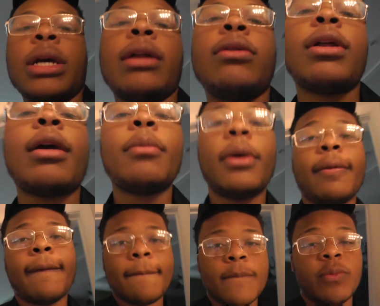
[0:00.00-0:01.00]
gotta do that, but
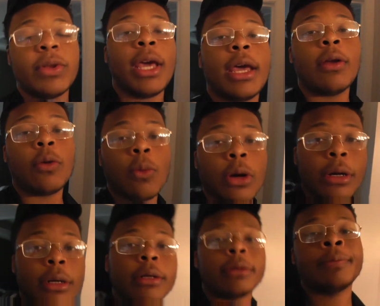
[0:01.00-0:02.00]
for now it'll
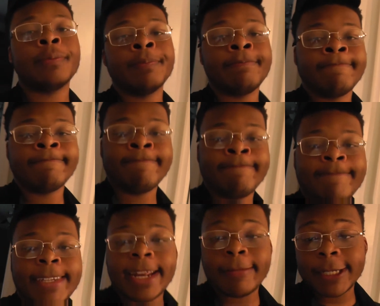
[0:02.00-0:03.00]
work.
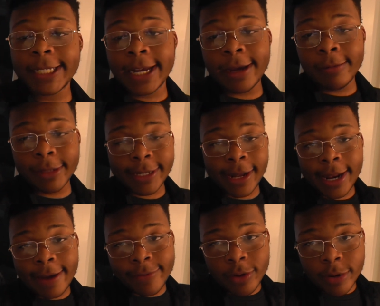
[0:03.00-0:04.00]
And I'ma check in with y'all
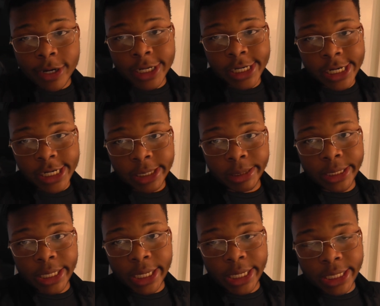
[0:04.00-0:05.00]
after work, you know what I'm
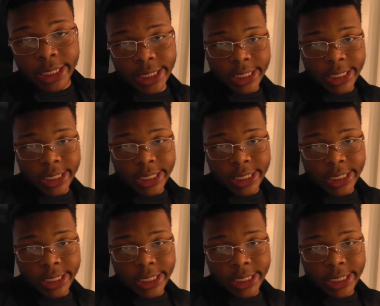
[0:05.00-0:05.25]
saying?